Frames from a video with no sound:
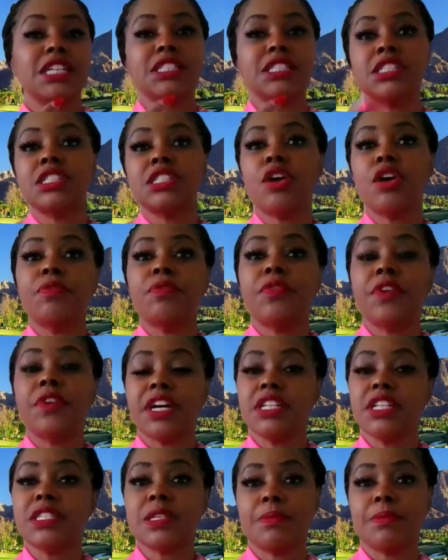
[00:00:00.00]
Because it's so
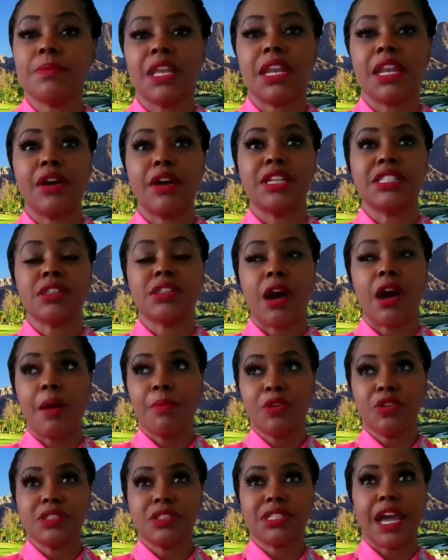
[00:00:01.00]
fun to me now. It's
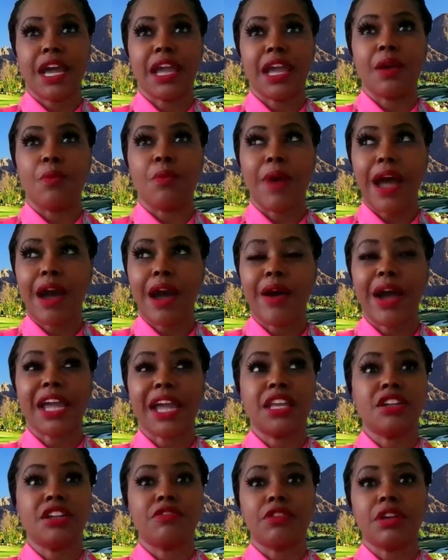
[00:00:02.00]
almost like, wow,
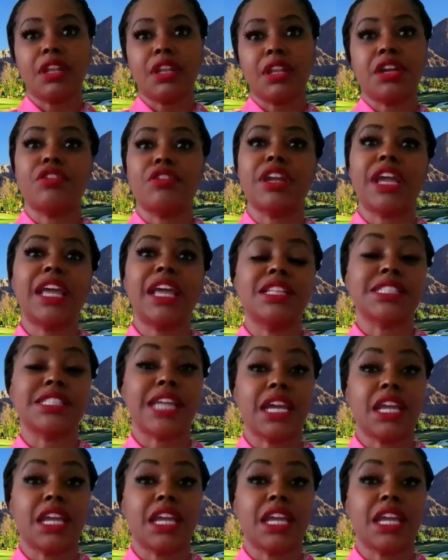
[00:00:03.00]
I get to really create this.